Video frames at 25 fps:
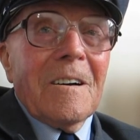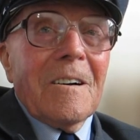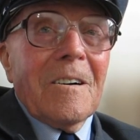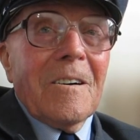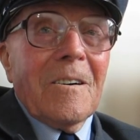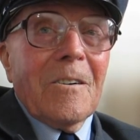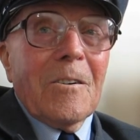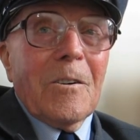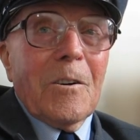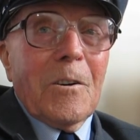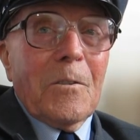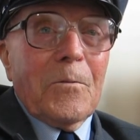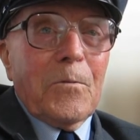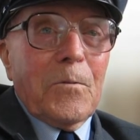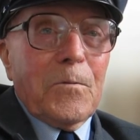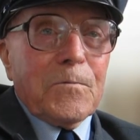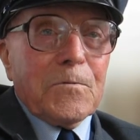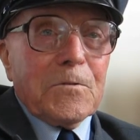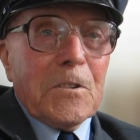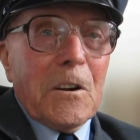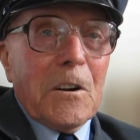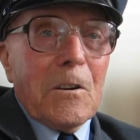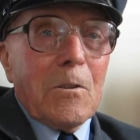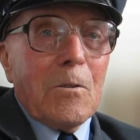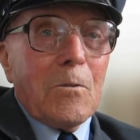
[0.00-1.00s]
I
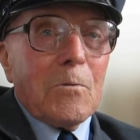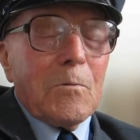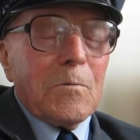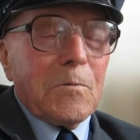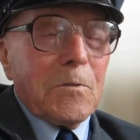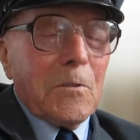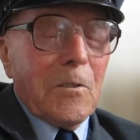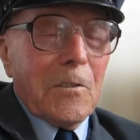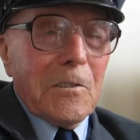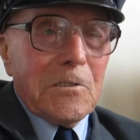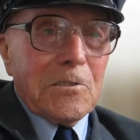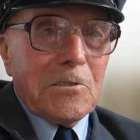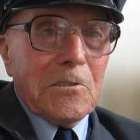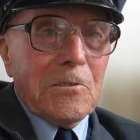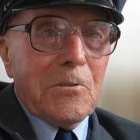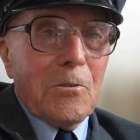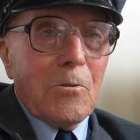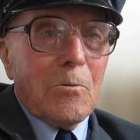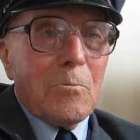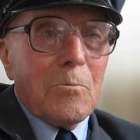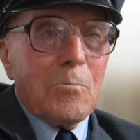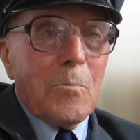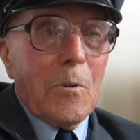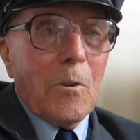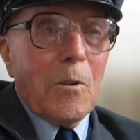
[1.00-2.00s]

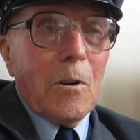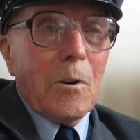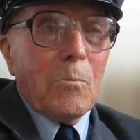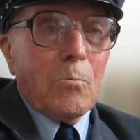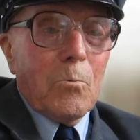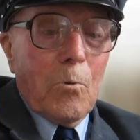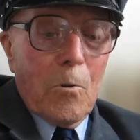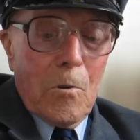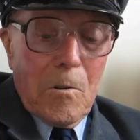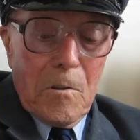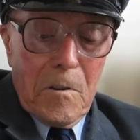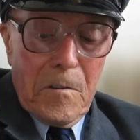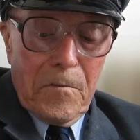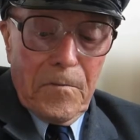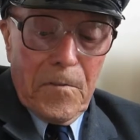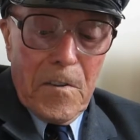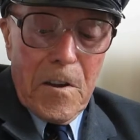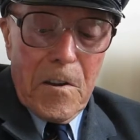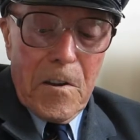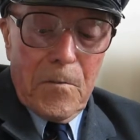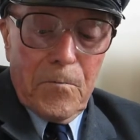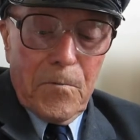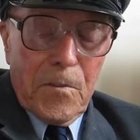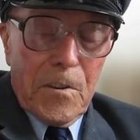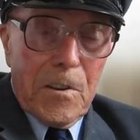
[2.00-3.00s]
tell my wife
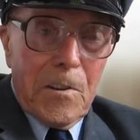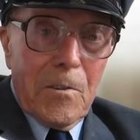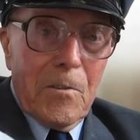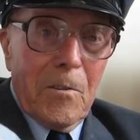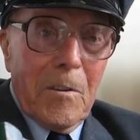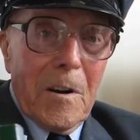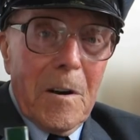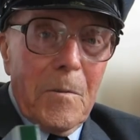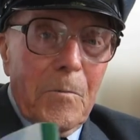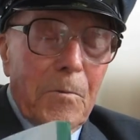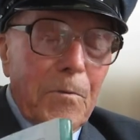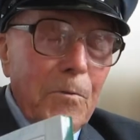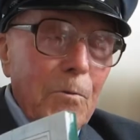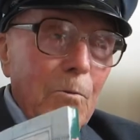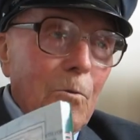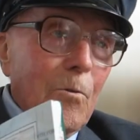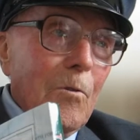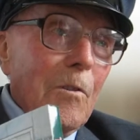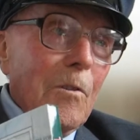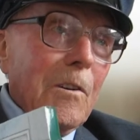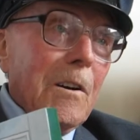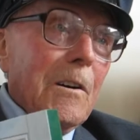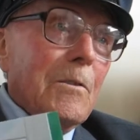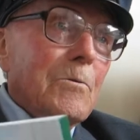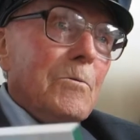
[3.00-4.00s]
every night
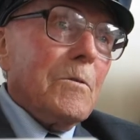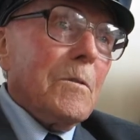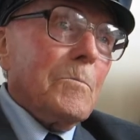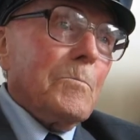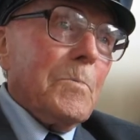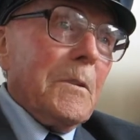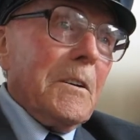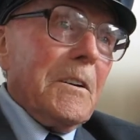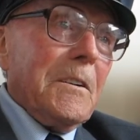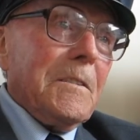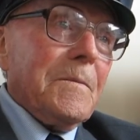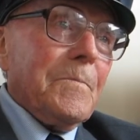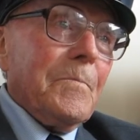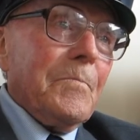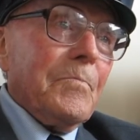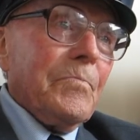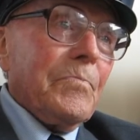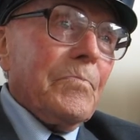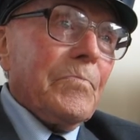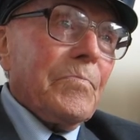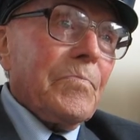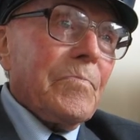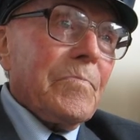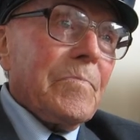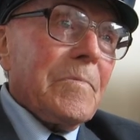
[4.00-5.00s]
before I go to bed,
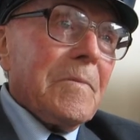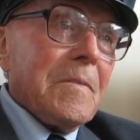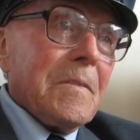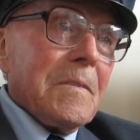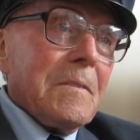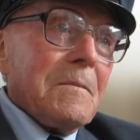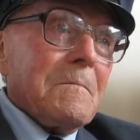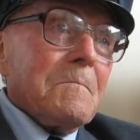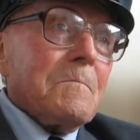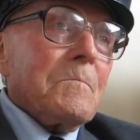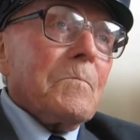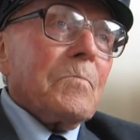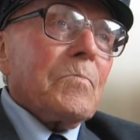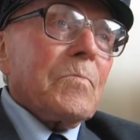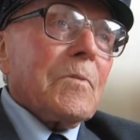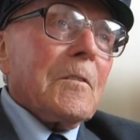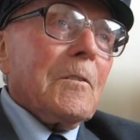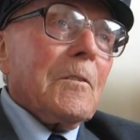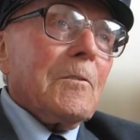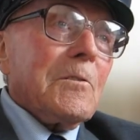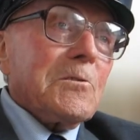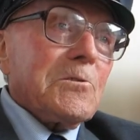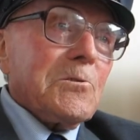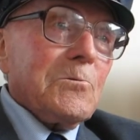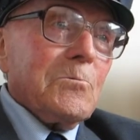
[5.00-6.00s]

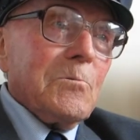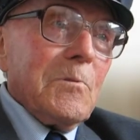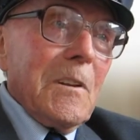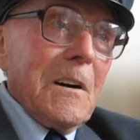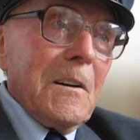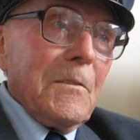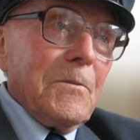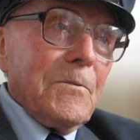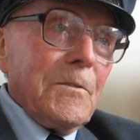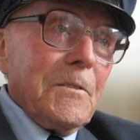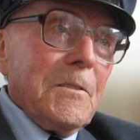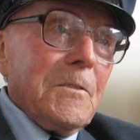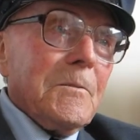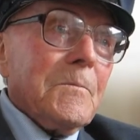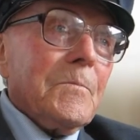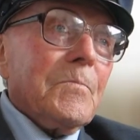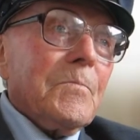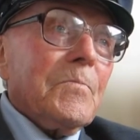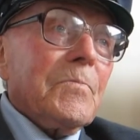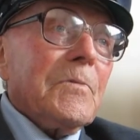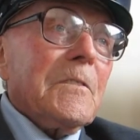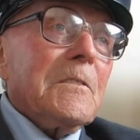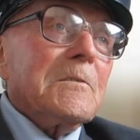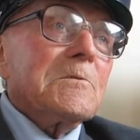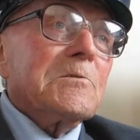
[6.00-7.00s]
I shall love her
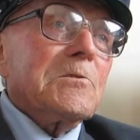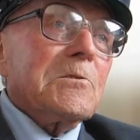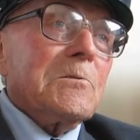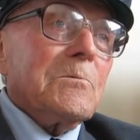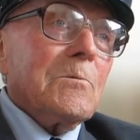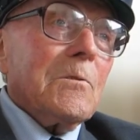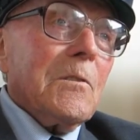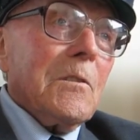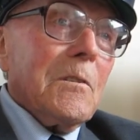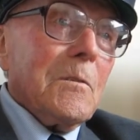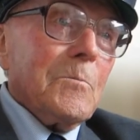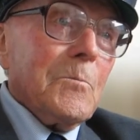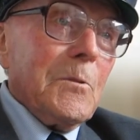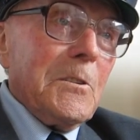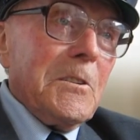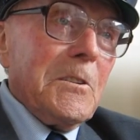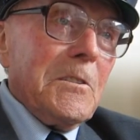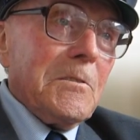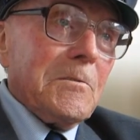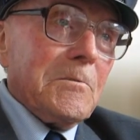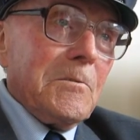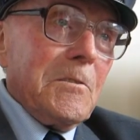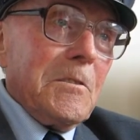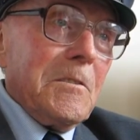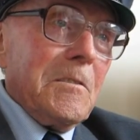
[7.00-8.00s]
until I
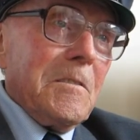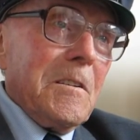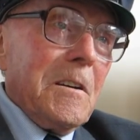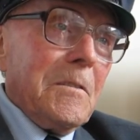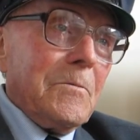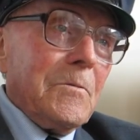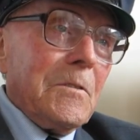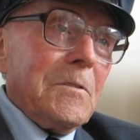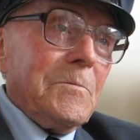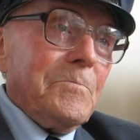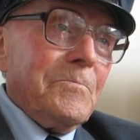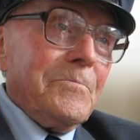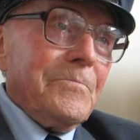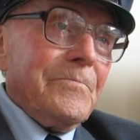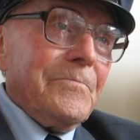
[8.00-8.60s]
meet her in heaven.